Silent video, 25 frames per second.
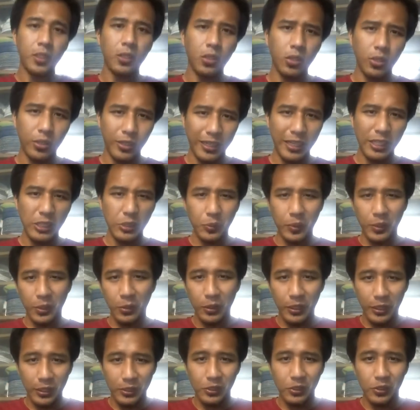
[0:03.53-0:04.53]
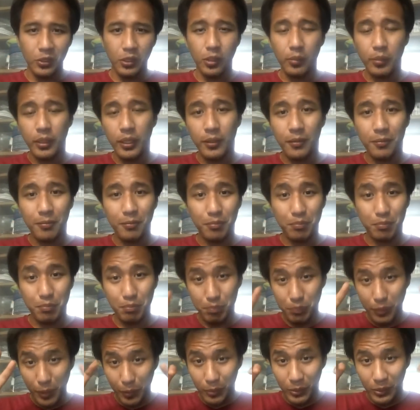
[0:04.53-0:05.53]
or as Vito likes to call me,
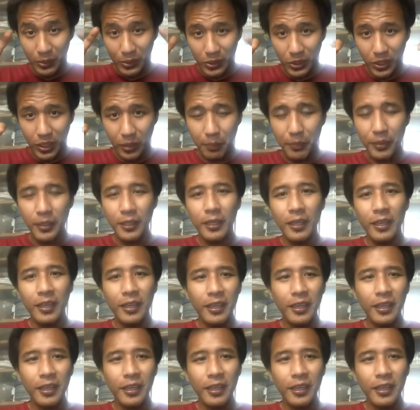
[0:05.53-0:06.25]
Bubbletop.